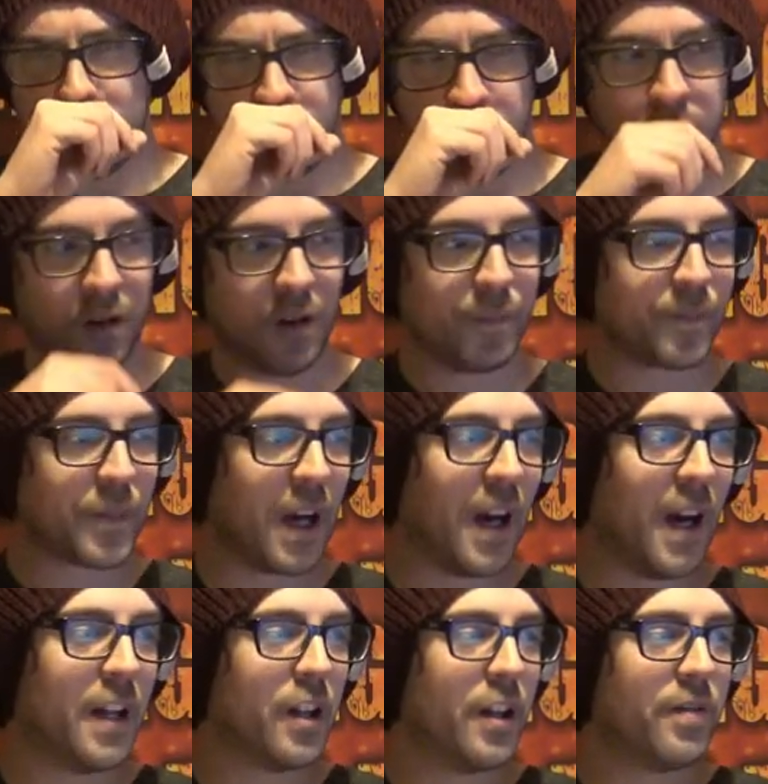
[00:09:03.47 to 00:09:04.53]

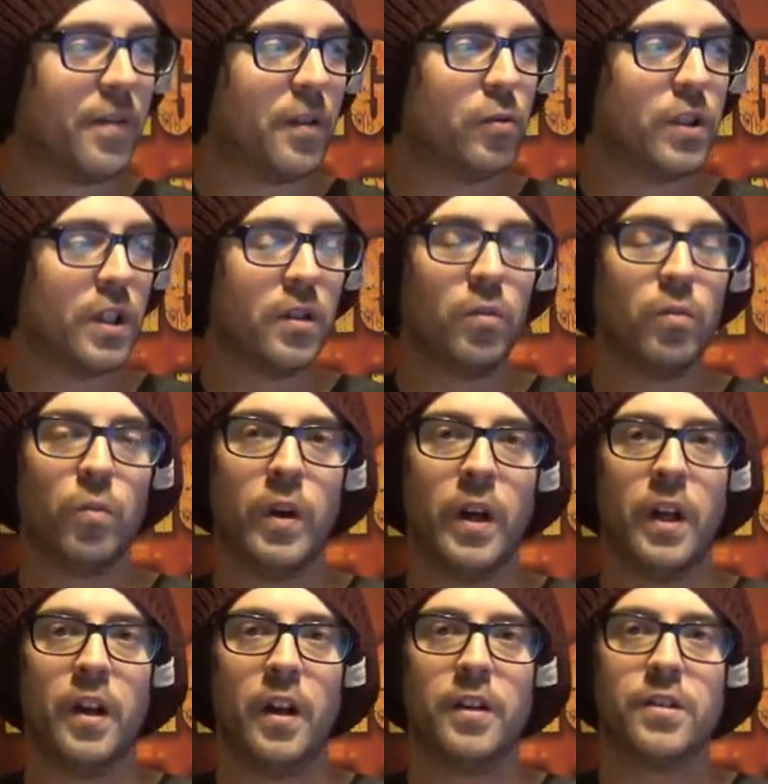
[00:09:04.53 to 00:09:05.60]
I like fielding
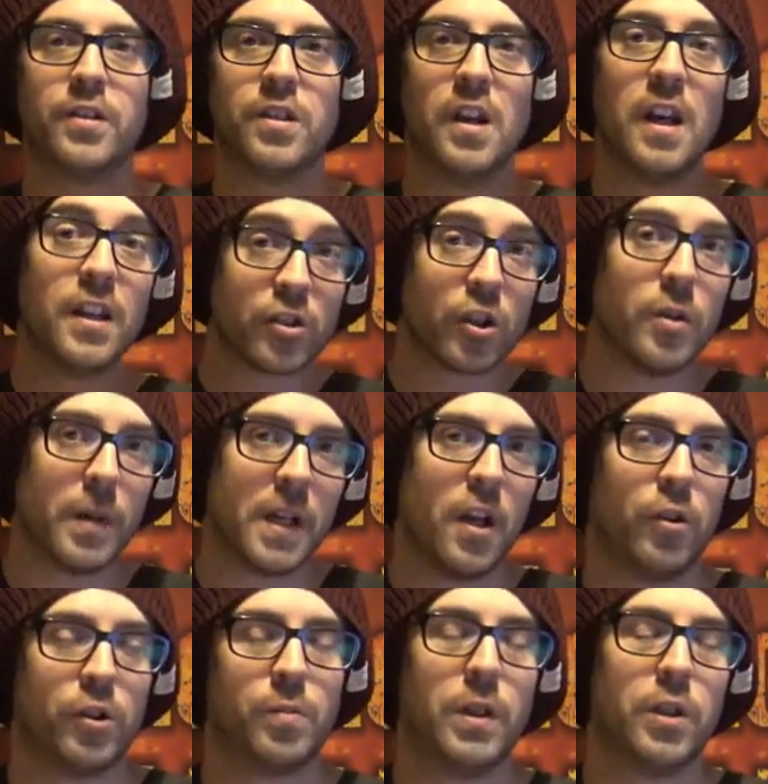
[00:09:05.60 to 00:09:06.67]
when it's, it's going to be
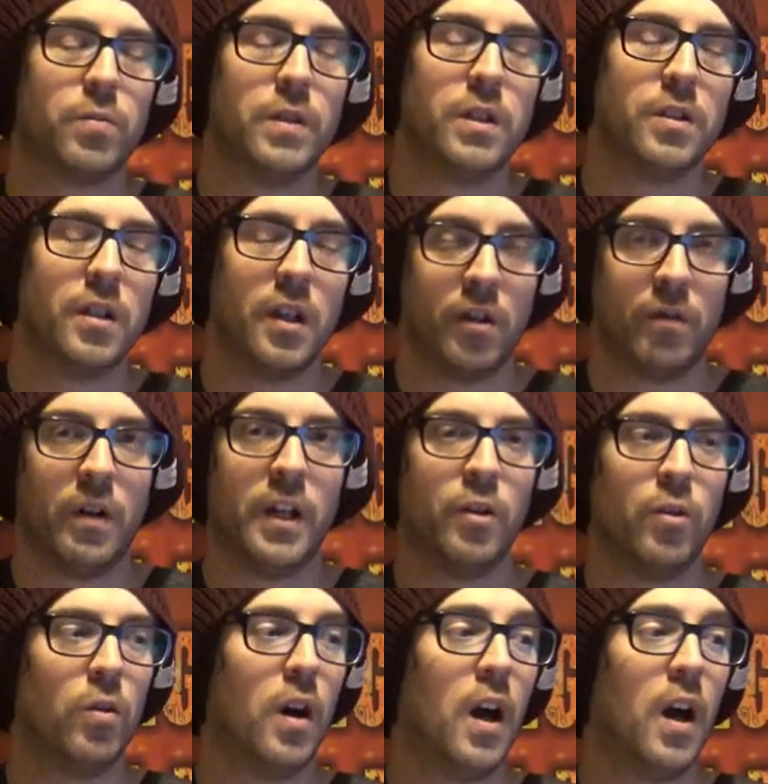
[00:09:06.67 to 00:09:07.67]
Chaos Space Marines in a Rhino.